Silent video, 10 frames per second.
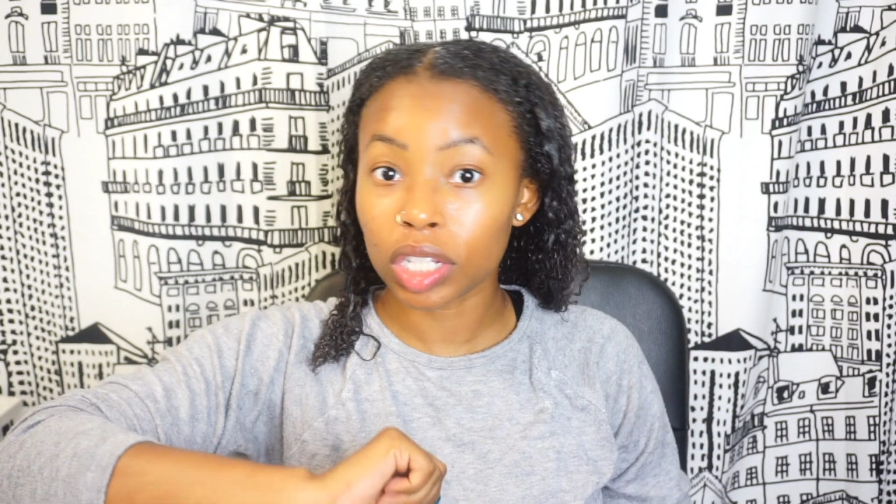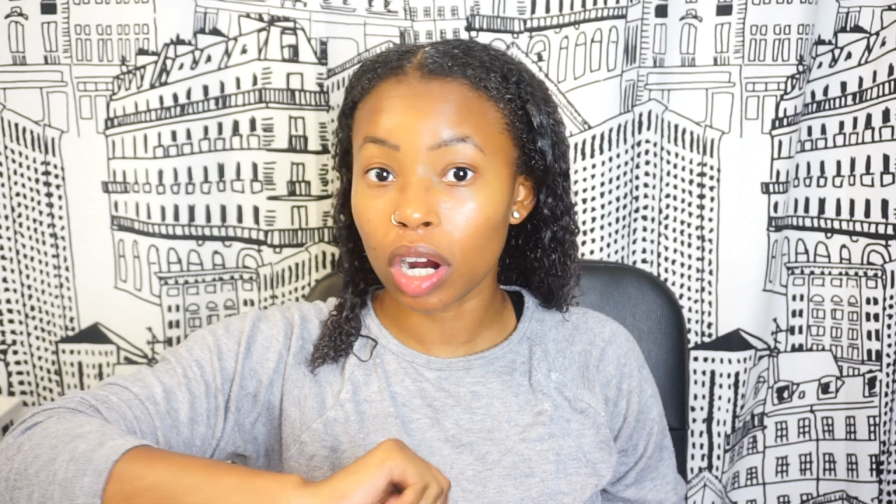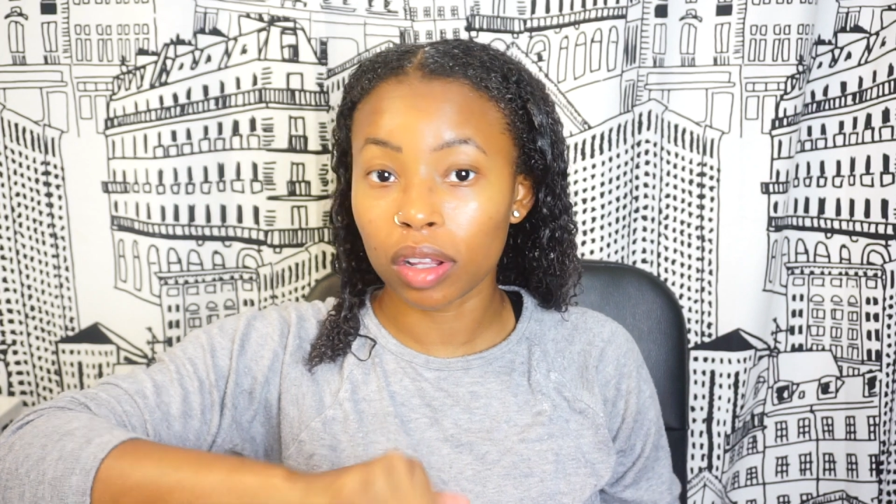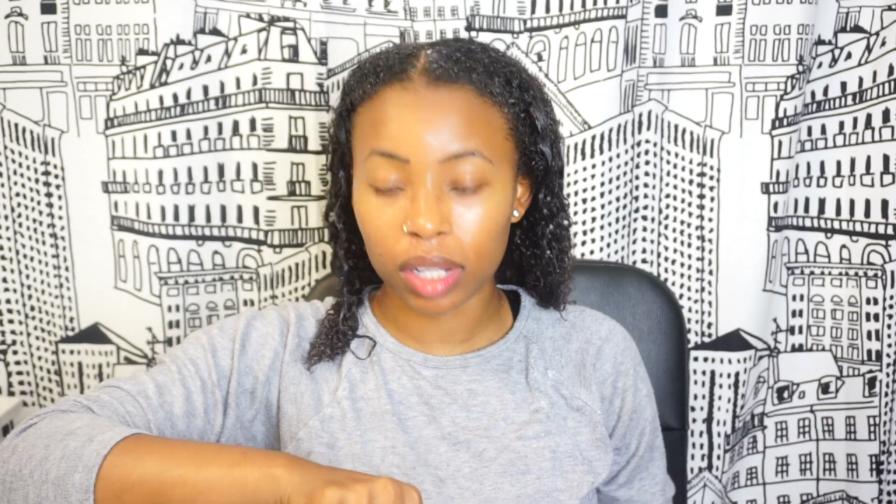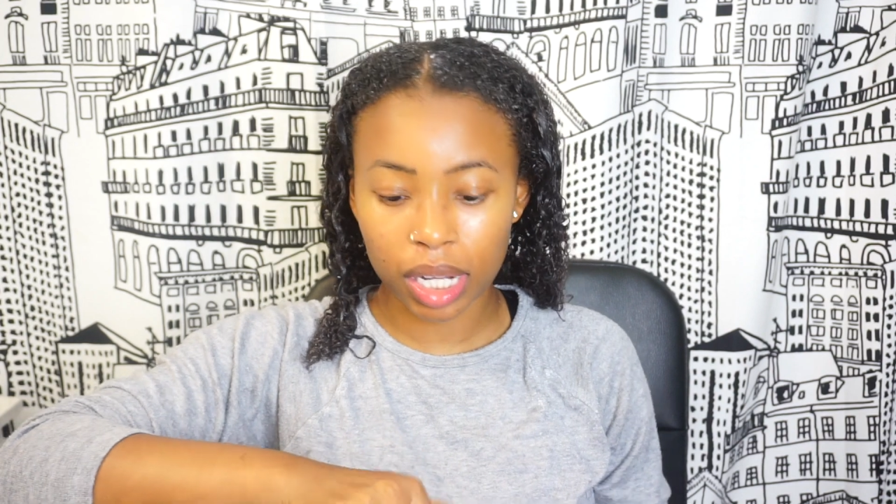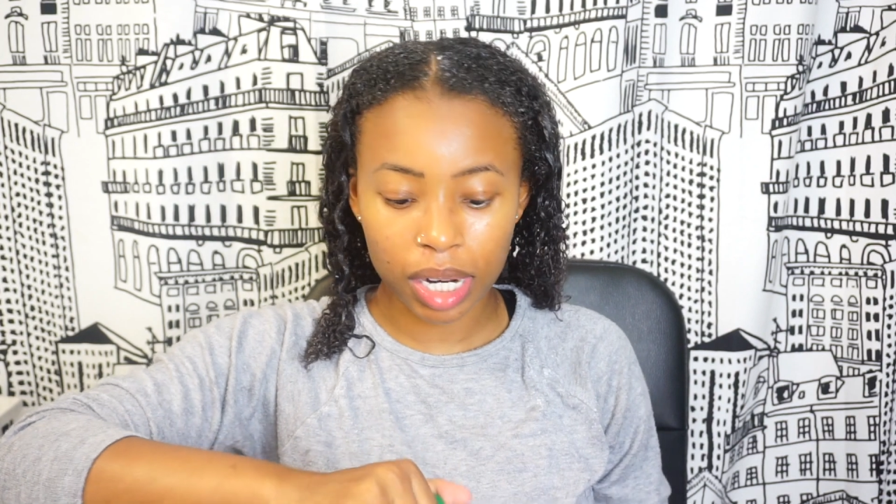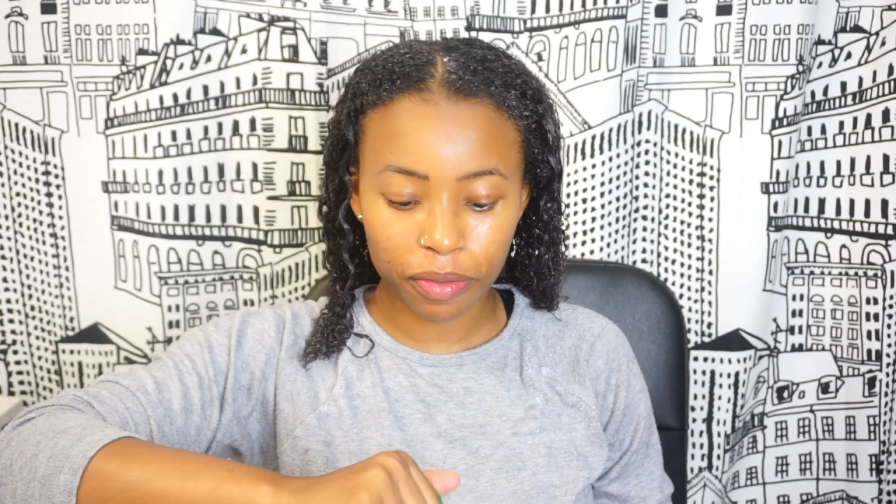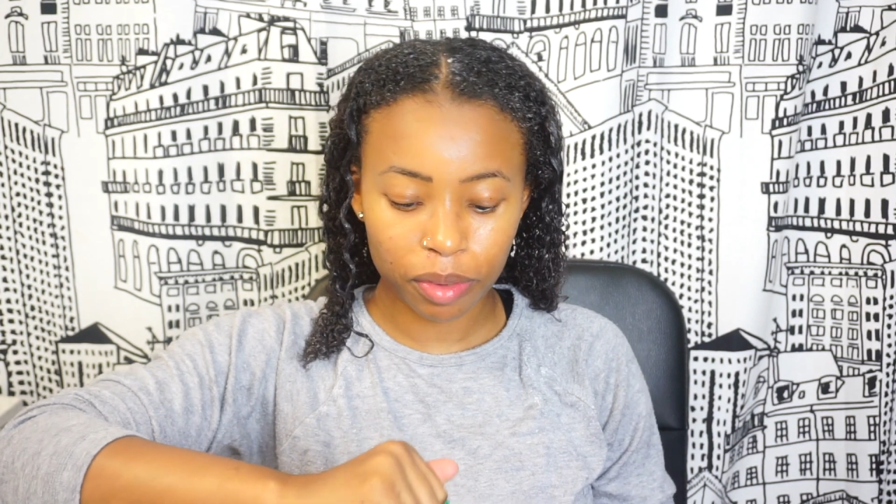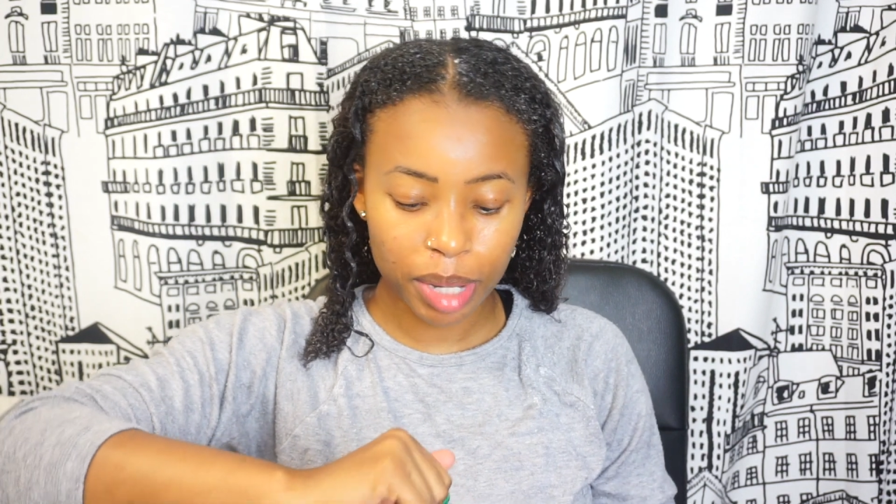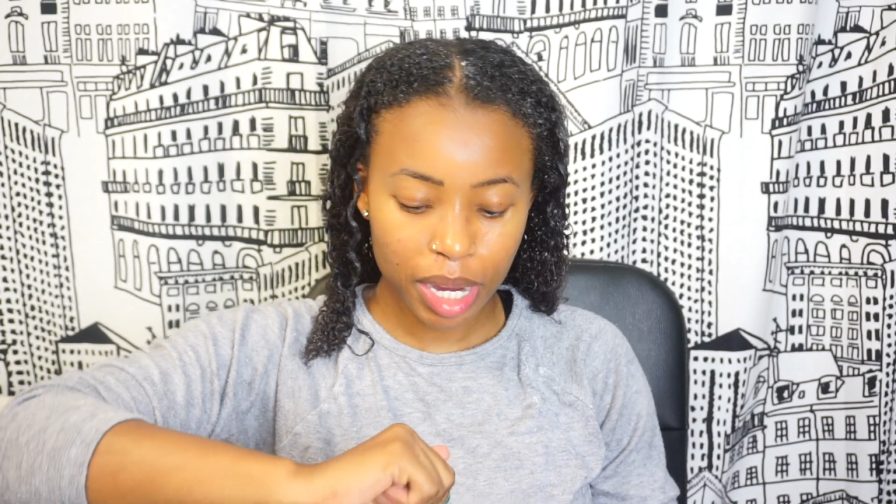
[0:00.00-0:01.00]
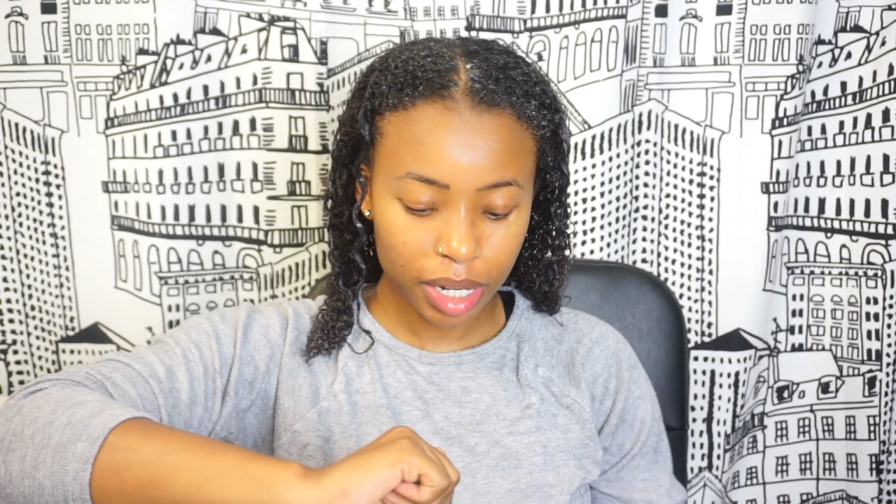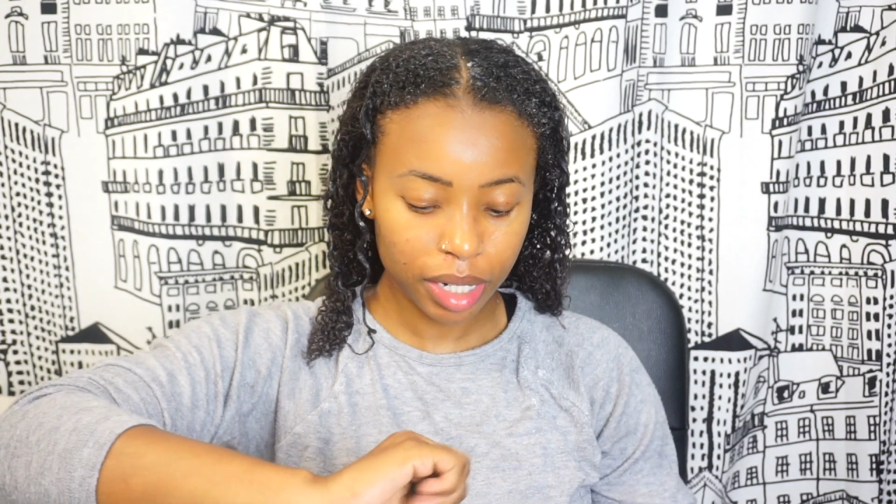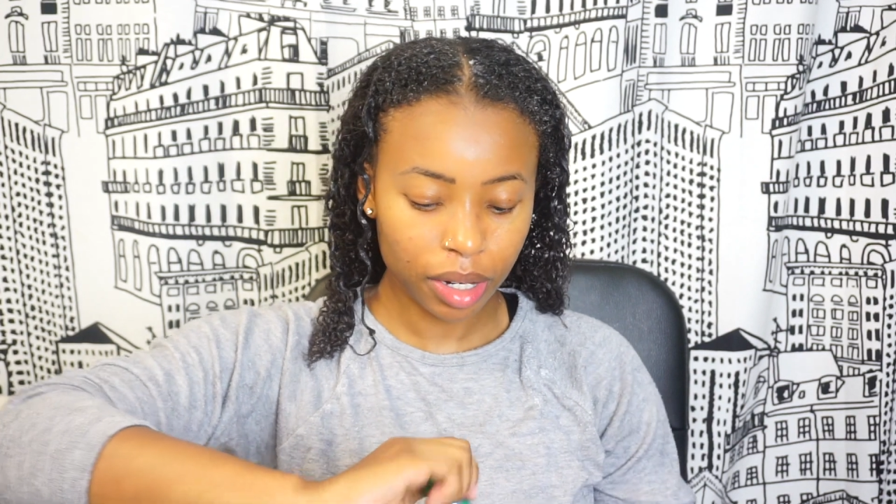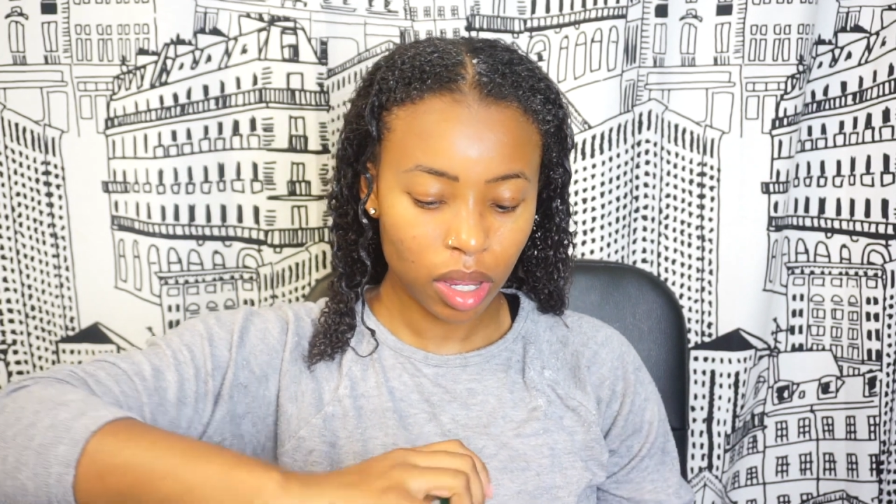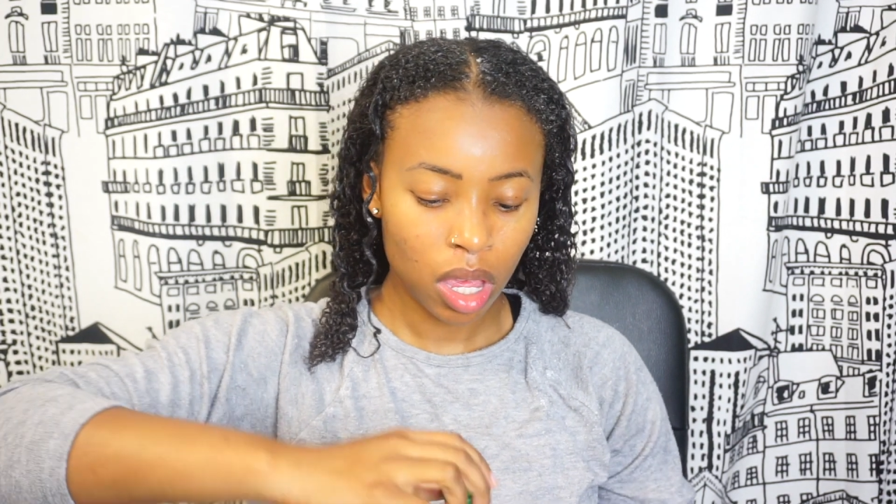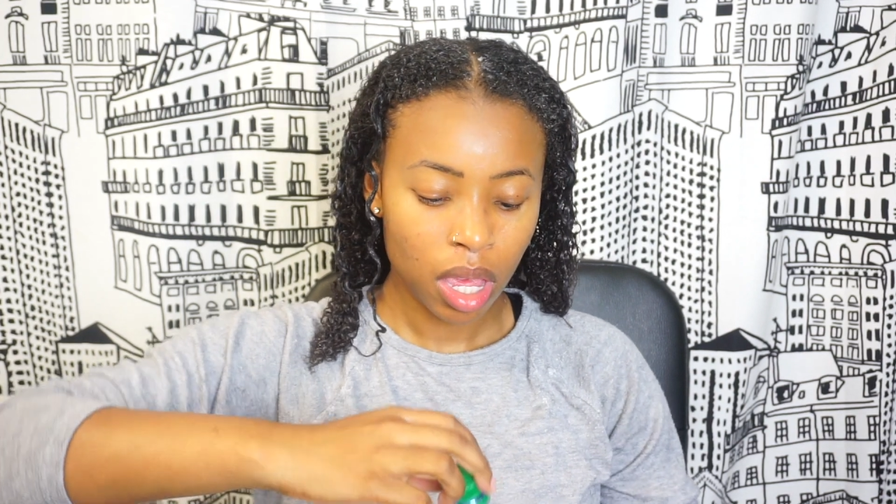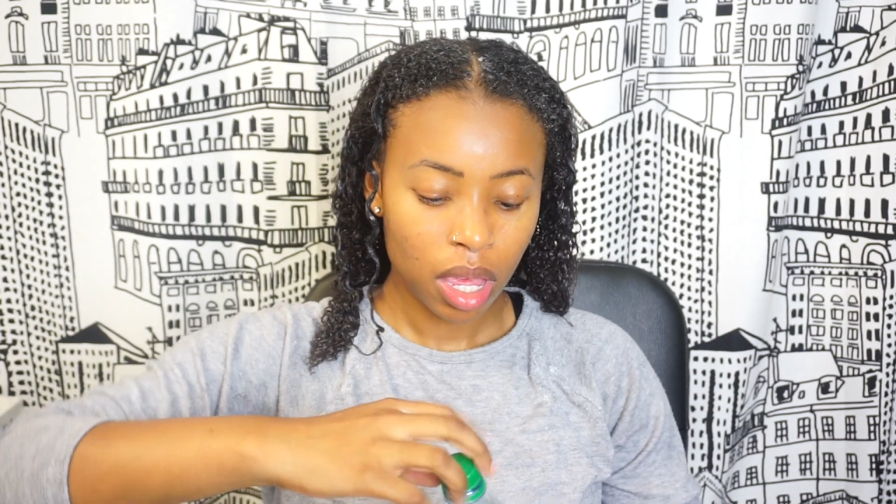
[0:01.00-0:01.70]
are looking up from here,